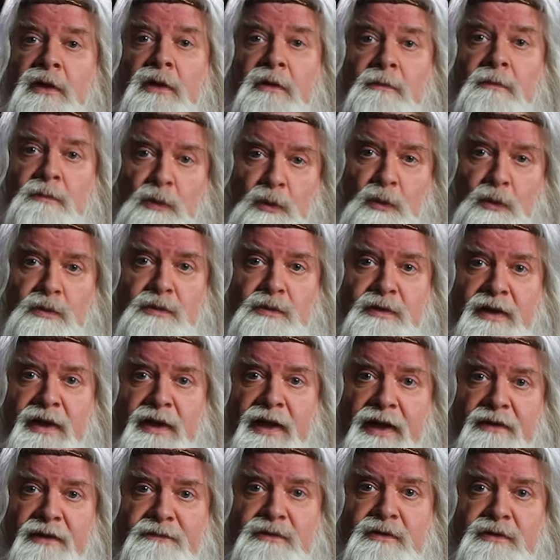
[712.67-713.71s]
more than
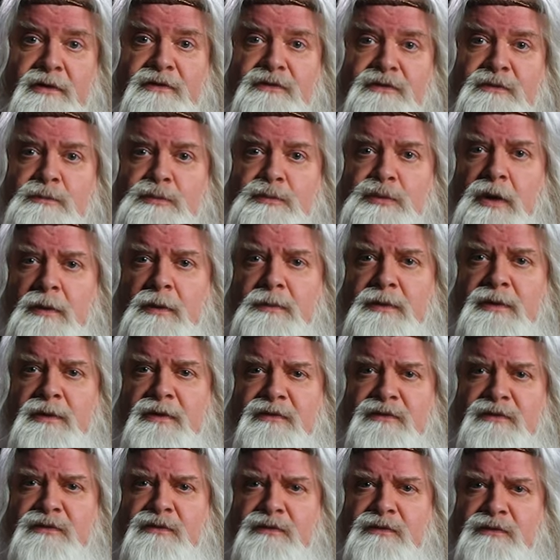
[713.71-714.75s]
half a dozen
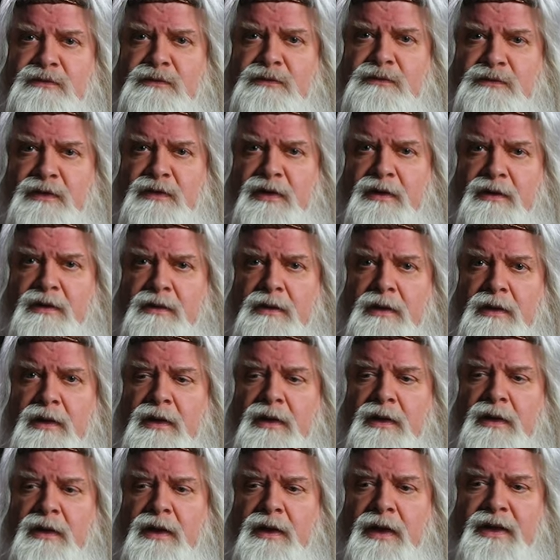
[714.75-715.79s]
properties in Suzail
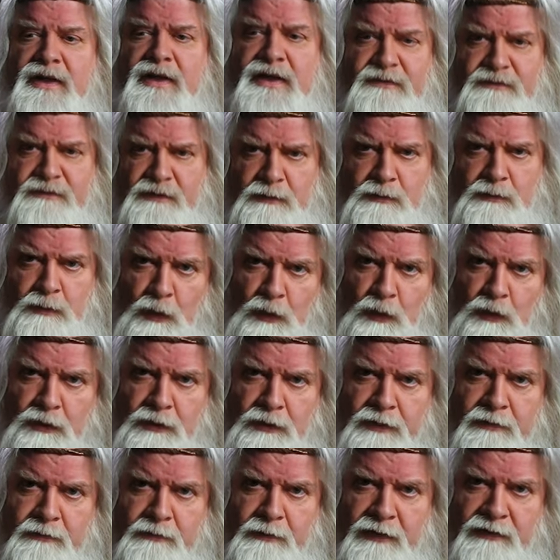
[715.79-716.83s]
and even more
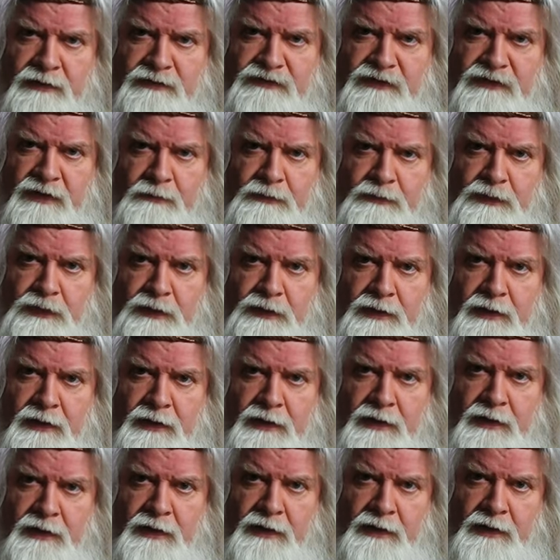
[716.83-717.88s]
in Marsember,
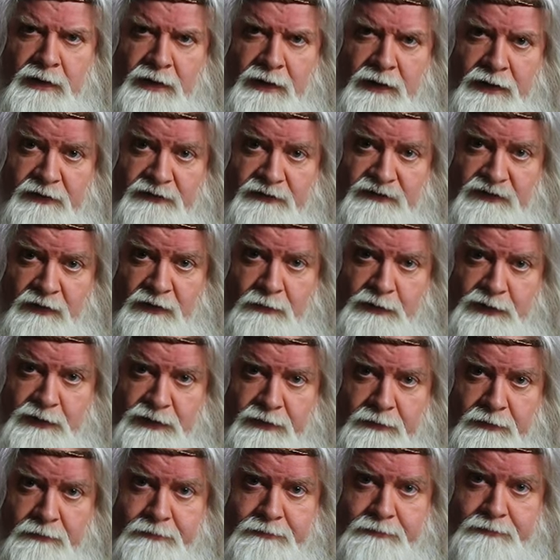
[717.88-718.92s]
and some of
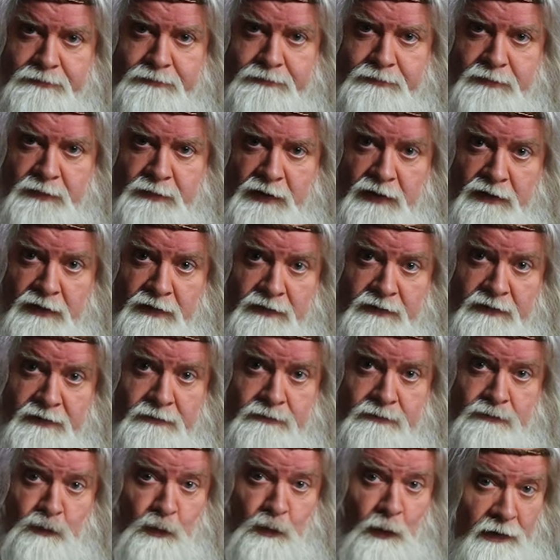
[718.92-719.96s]
them are
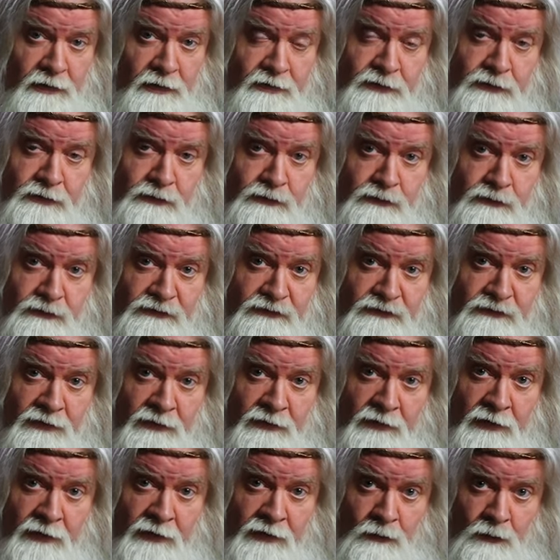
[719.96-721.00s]
well used
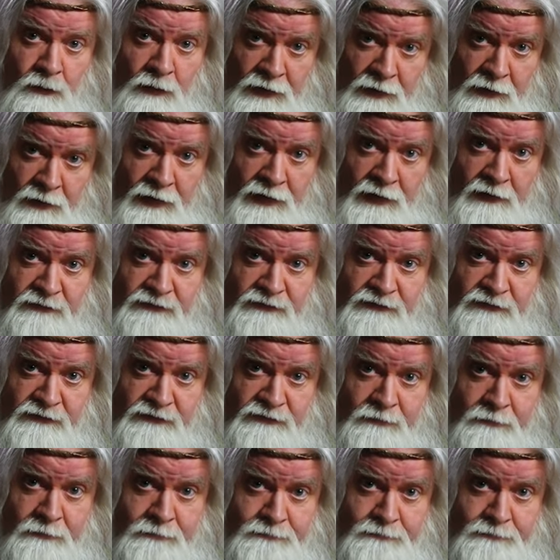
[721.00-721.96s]
warehouses.